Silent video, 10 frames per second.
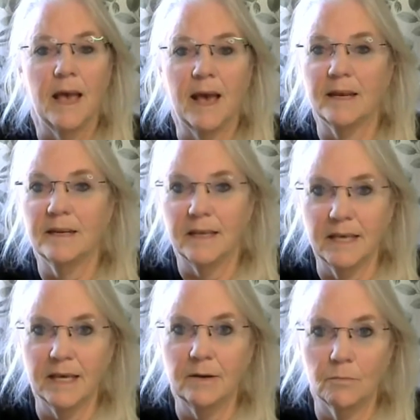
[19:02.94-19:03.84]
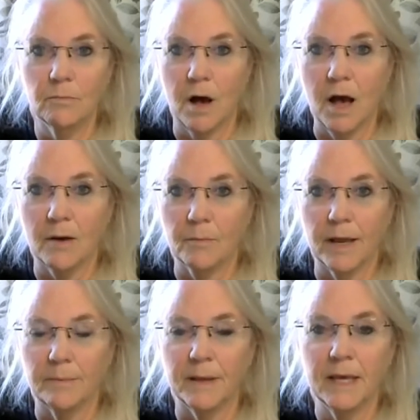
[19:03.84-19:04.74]
And he hot
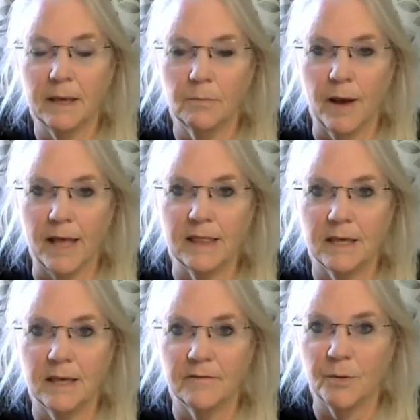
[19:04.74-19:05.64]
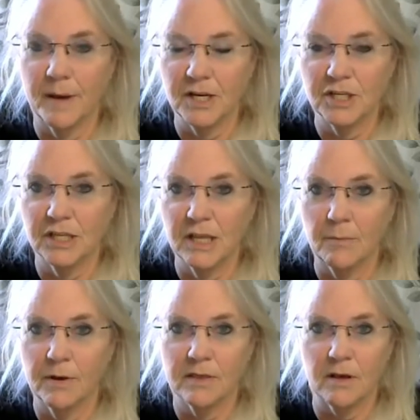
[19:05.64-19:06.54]
read me. He read the information
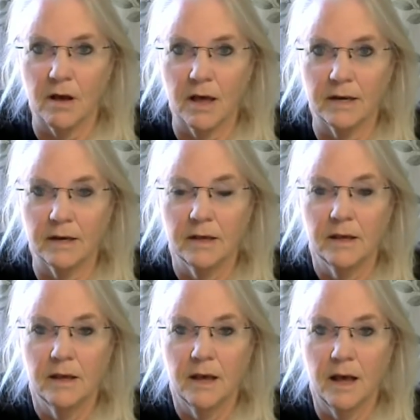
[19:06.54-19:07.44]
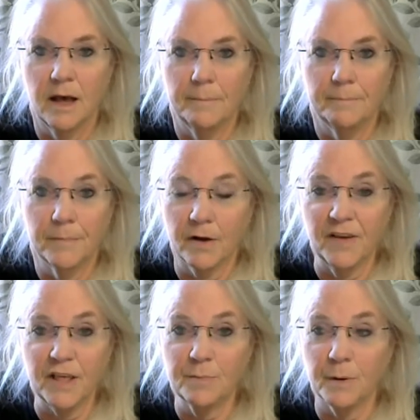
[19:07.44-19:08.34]
that was on um, our
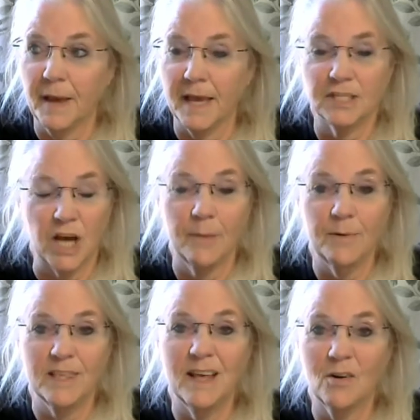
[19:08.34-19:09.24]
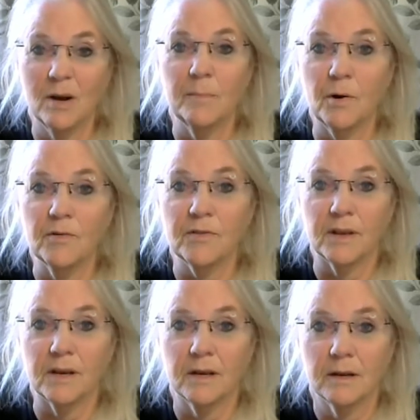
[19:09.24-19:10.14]
Facebook page. I was there in
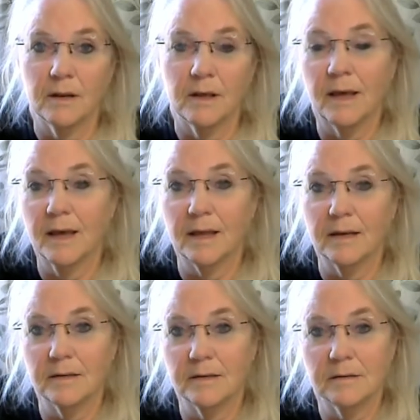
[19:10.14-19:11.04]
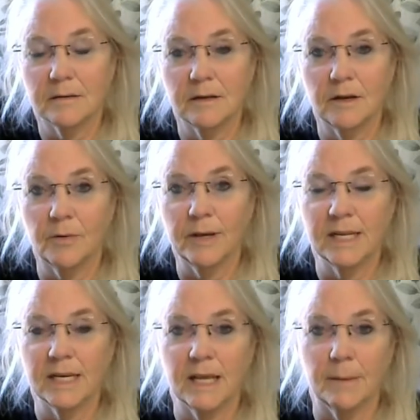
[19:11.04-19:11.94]
person. And, you know, he
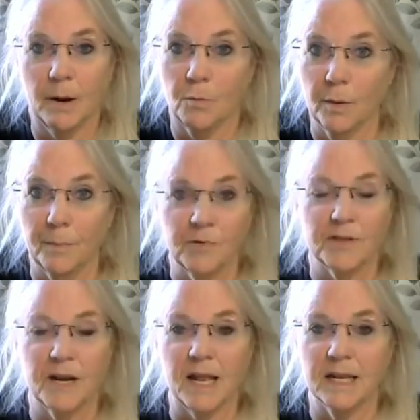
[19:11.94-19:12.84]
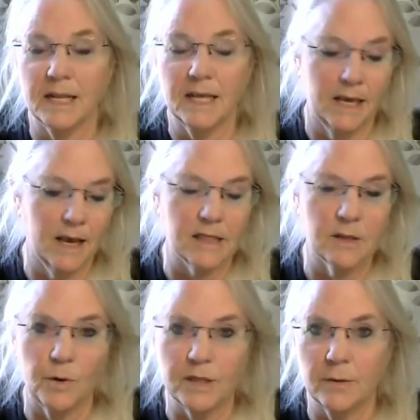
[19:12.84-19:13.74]
didn't get my real personality. He got
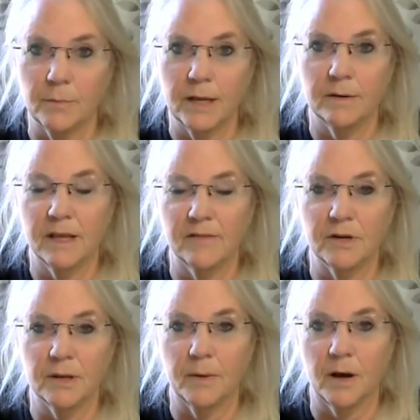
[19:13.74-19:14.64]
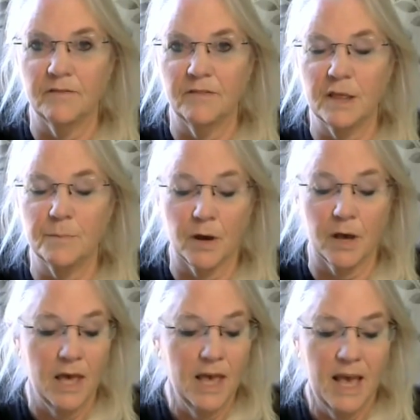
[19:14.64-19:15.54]
the one that we had given him on Facebook.
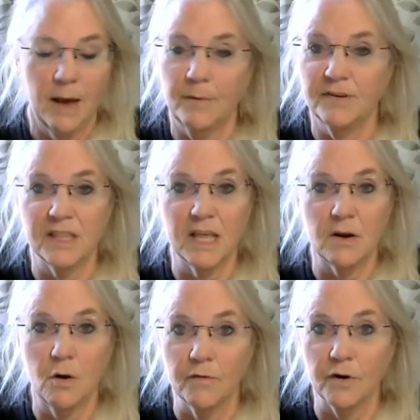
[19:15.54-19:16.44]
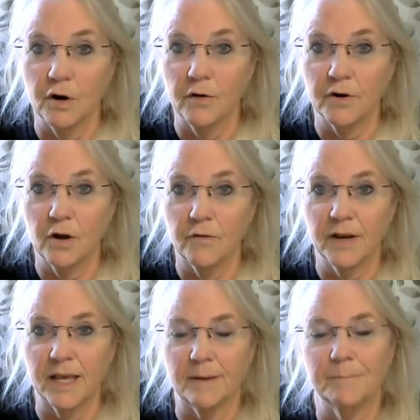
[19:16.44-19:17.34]
And we've done that over and over and
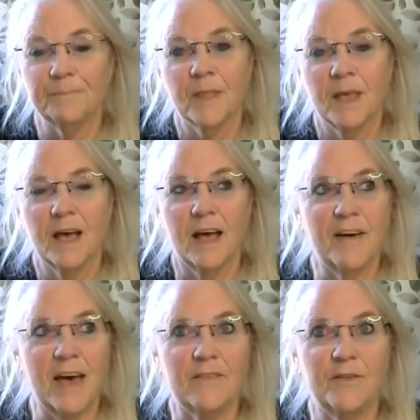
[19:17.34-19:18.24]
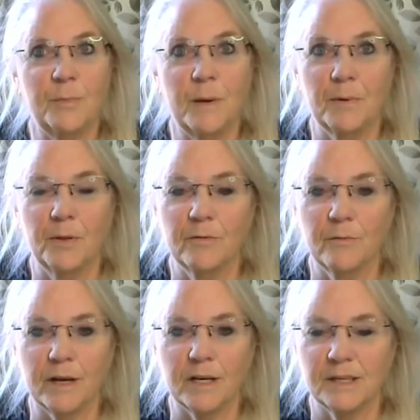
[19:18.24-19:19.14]
over again. I've had a few people
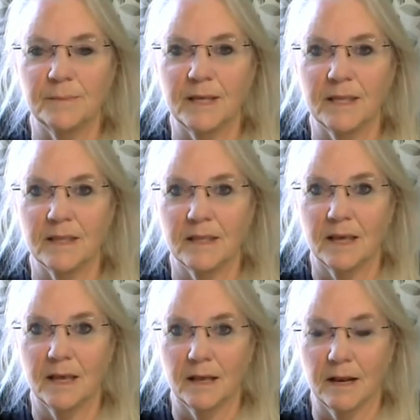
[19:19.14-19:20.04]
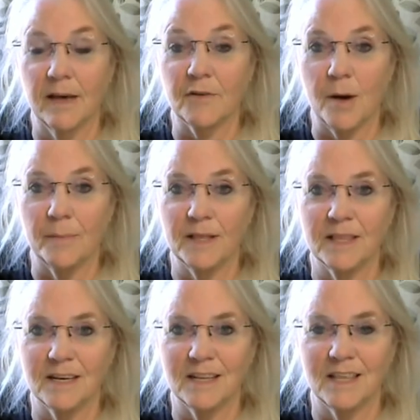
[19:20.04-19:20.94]
who've written to me uh, left
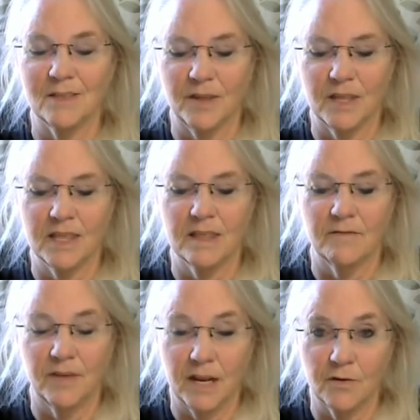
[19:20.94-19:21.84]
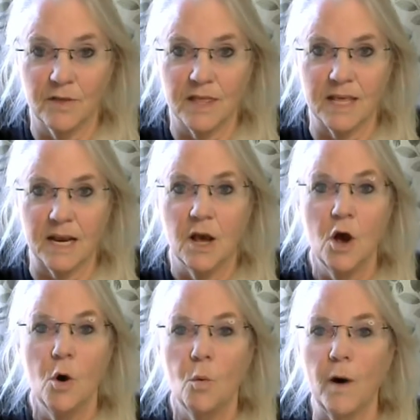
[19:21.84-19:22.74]
comments under these videos that said,
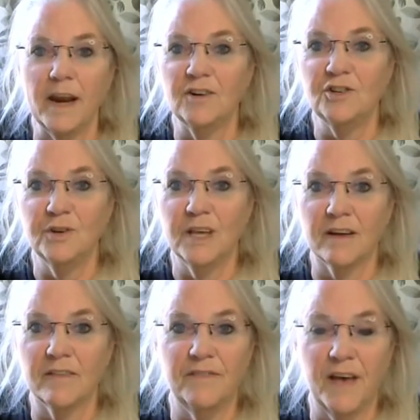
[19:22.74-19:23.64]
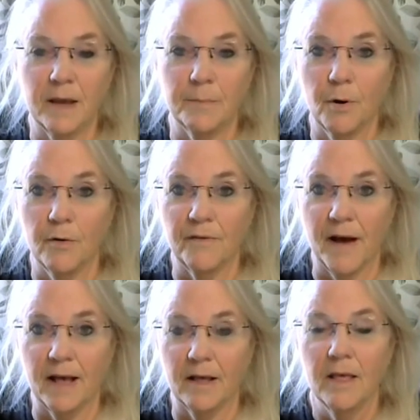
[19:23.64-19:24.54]
why don't you get a fake
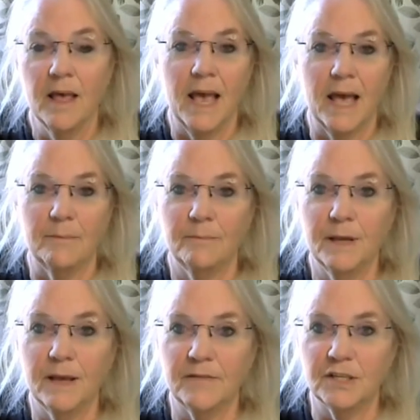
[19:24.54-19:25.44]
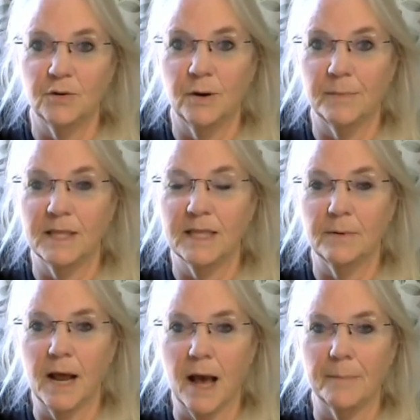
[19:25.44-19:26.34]
profile and give it to him and see
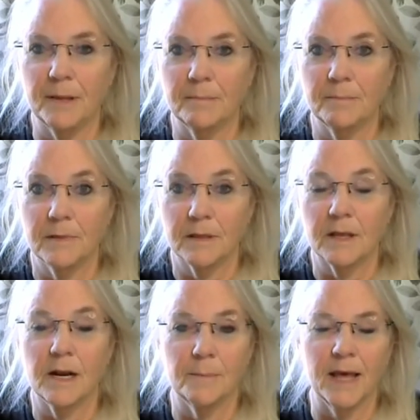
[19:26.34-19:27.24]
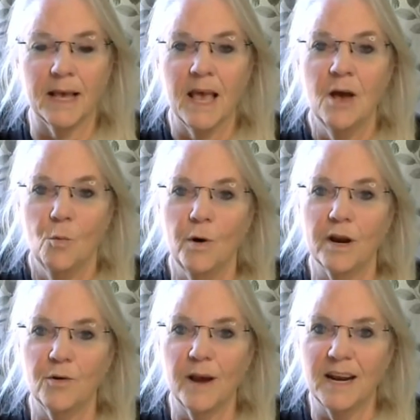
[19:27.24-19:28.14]
what happens? And I'm like, what
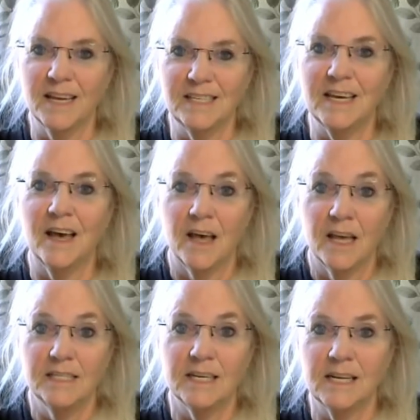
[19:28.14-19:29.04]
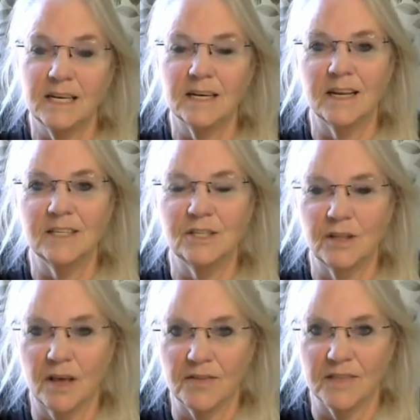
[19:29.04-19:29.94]
a great idea. Did it in
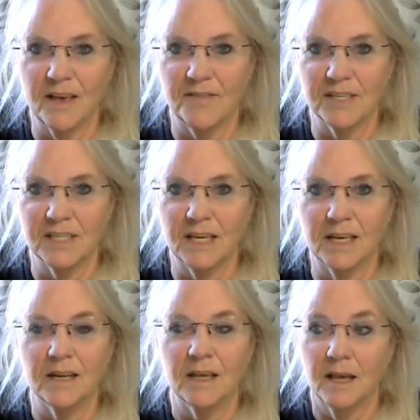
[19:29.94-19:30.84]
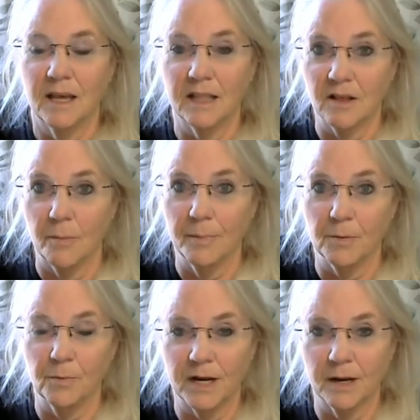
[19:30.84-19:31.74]
2017. It's all
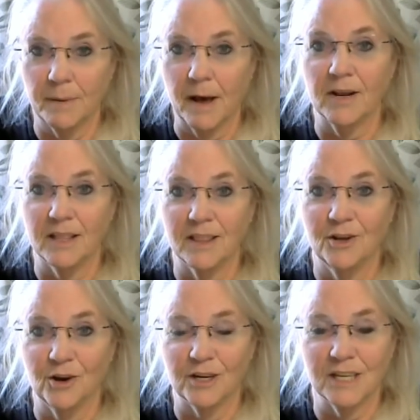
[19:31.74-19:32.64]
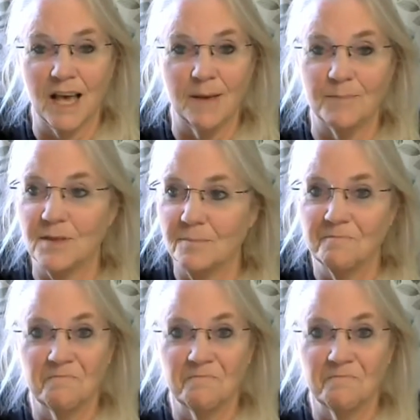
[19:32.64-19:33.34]
been written about in the New York Times.